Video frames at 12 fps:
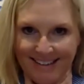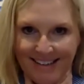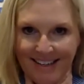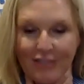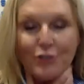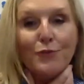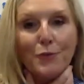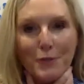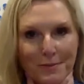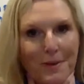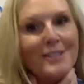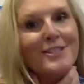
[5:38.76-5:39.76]
is your voice
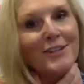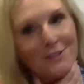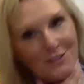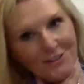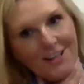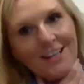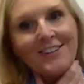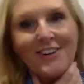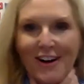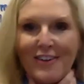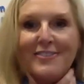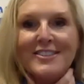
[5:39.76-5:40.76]
box turned on or
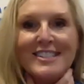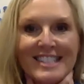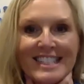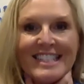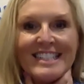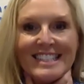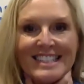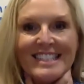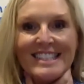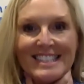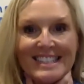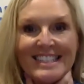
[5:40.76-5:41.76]
off? D.
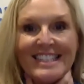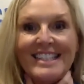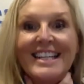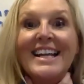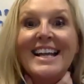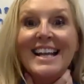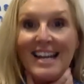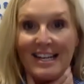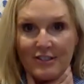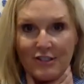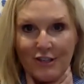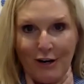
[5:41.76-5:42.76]

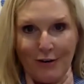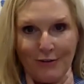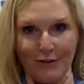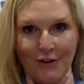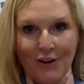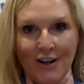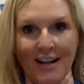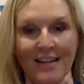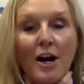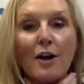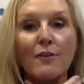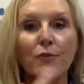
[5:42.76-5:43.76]
It's turned on.
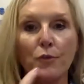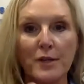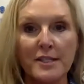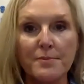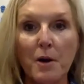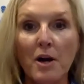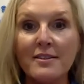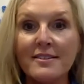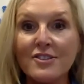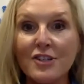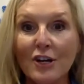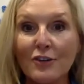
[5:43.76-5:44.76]
Our voice box is
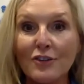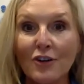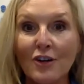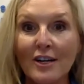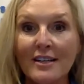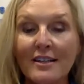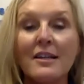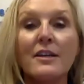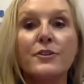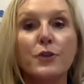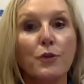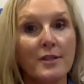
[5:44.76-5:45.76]
turned on.
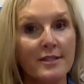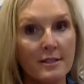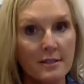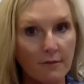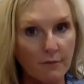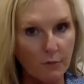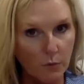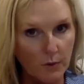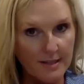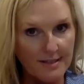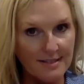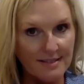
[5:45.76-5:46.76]
So this is a
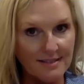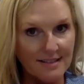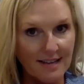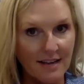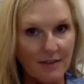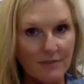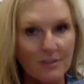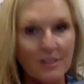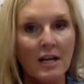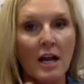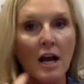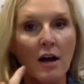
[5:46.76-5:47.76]
voiced sound,
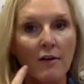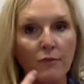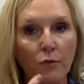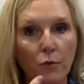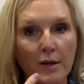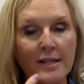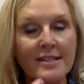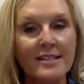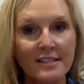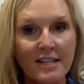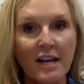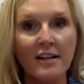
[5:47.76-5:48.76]
a voiced
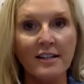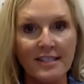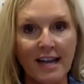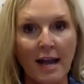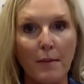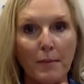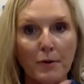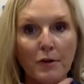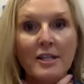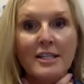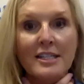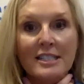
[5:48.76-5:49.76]
tongue tapper.
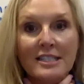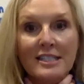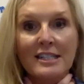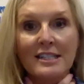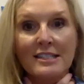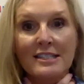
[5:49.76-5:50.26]
D.